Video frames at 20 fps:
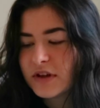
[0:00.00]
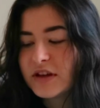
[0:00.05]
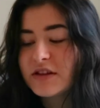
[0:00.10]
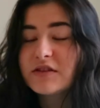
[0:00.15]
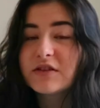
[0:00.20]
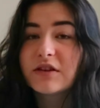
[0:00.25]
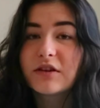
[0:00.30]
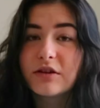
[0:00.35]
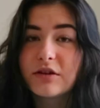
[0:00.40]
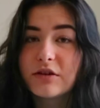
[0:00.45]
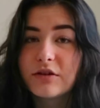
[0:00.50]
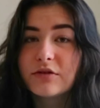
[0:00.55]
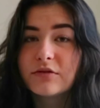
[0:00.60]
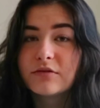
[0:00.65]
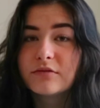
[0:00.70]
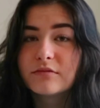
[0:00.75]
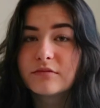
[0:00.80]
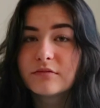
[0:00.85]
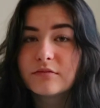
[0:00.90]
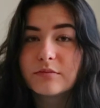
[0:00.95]
It's cute,
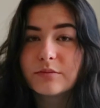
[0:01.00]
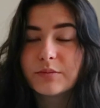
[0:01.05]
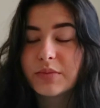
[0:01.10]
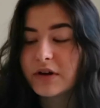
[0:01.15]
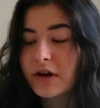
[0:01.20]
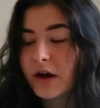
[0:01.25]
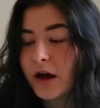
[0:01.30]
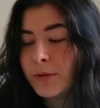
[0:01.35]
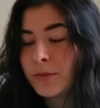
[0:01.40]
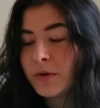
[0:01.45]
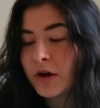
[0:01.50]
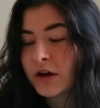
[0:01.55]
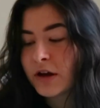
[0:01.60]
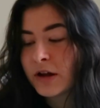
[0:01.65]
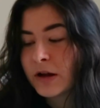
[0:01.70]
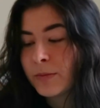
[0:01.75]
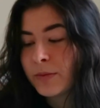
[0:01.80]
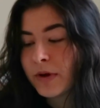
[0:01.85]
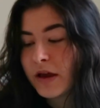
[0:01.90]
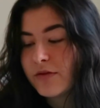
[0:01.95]
but I'm not
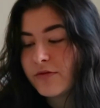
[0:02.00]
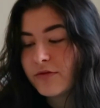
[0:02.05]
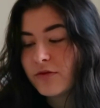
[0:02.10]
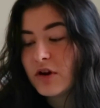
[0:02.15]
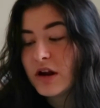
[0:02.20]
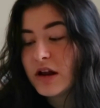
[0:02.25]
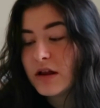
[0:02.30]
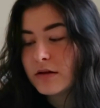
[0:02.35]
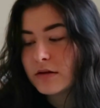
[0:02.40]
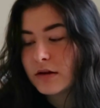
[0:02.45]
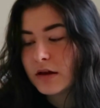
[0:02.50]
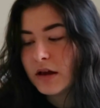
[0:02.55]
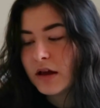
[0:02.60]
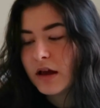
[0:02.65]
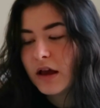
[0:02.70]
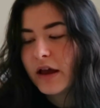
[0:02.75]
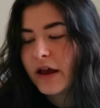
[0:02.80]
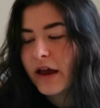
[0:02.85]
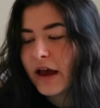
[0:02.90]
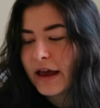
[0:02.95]
gonna pay for it.
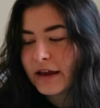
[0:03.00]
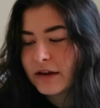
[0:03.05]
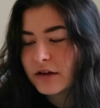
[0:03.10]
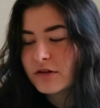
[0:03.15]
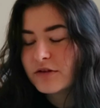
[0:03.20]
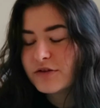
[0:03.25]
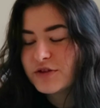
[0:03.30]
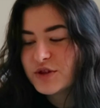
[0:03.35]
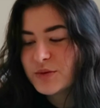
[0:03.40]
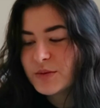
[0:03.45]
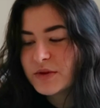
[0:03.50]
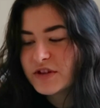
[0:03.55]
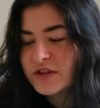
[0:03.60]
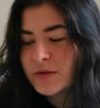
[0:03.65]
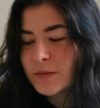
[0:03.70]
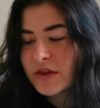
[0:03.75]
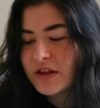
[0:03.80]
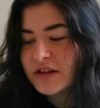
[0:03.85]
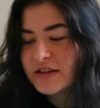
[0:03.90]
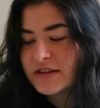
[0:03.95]
I could also wear
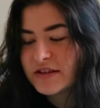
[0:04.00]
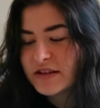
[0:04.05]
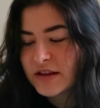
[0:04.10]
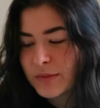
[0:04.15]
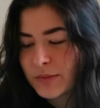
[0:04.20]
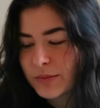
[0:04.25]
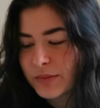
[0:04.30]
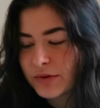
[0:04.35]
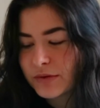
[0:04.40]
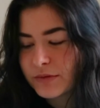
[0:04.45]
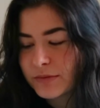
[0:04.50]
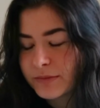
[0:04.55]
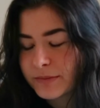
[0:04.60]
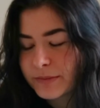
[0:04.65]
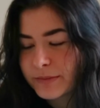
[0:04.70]
something simple.